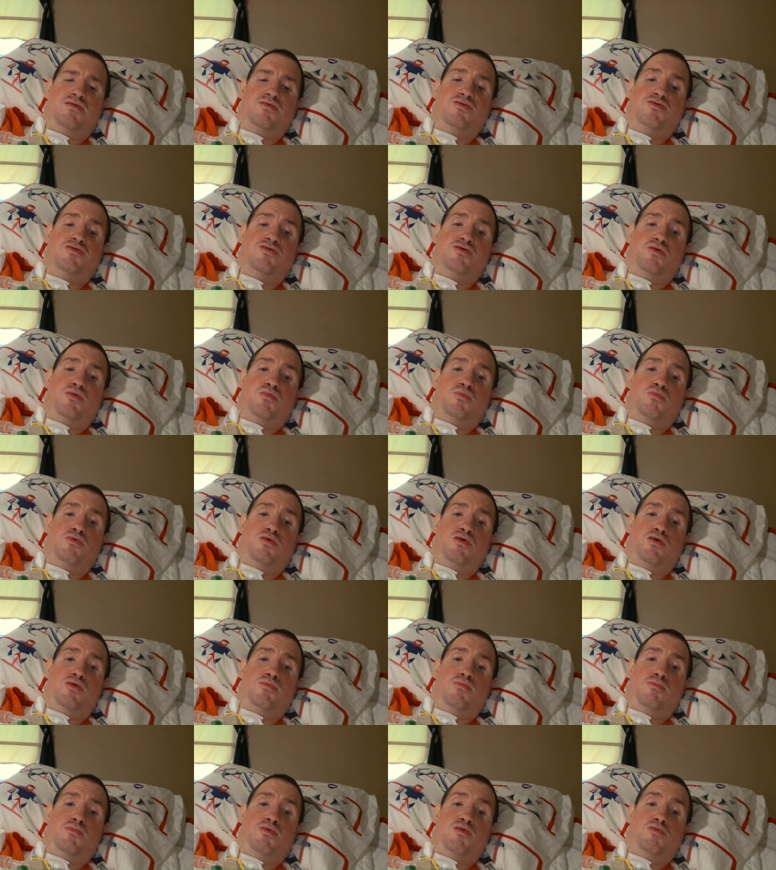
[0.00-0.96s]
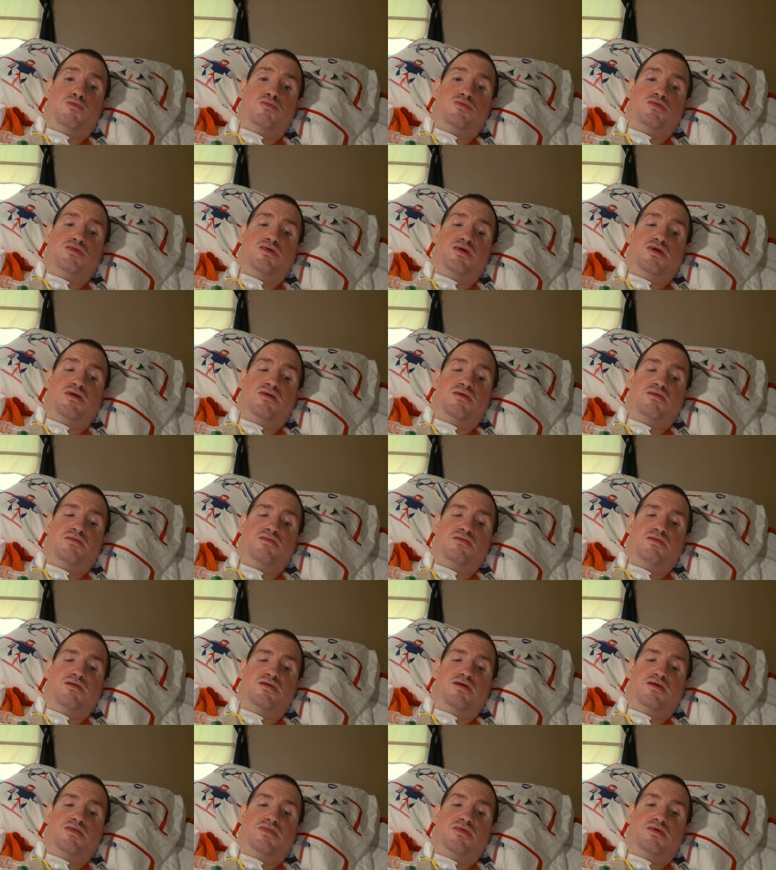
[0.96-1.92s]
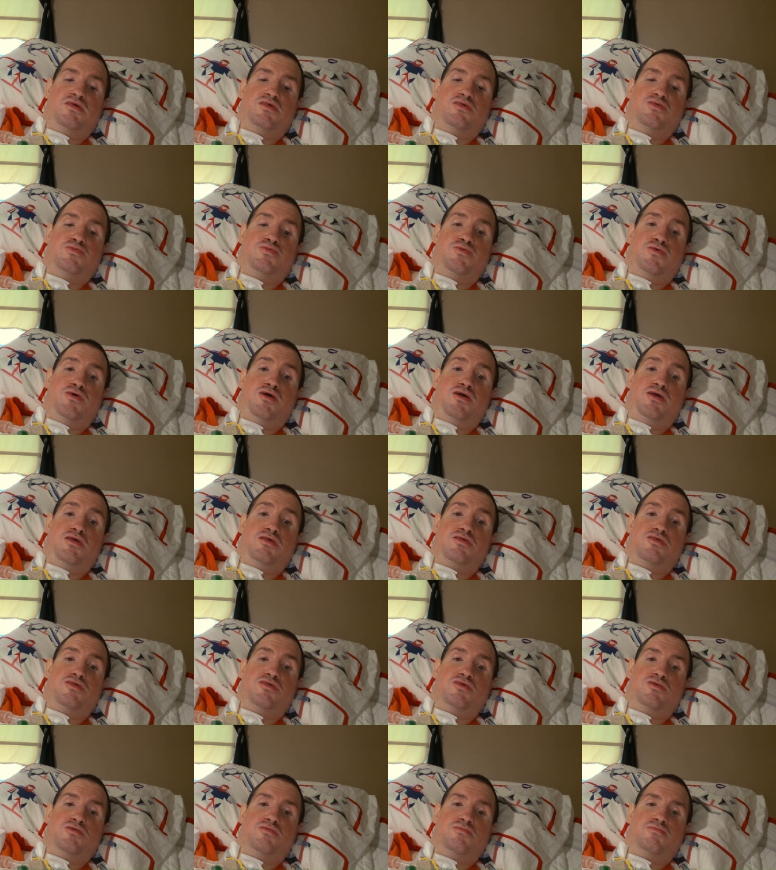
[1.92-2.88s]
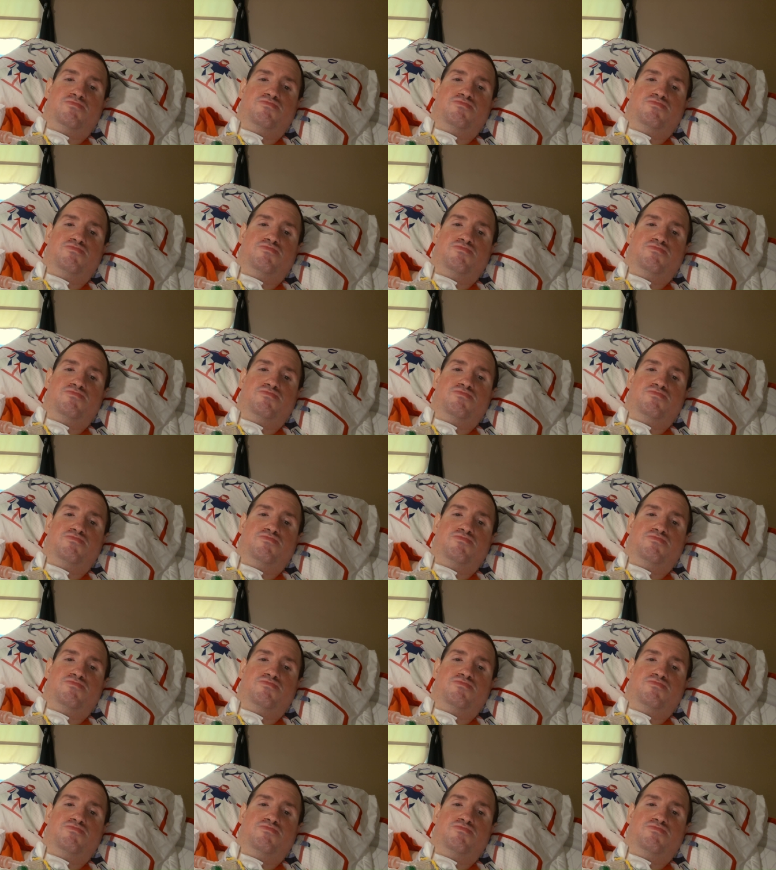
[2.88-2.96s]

show no mercy in his fights.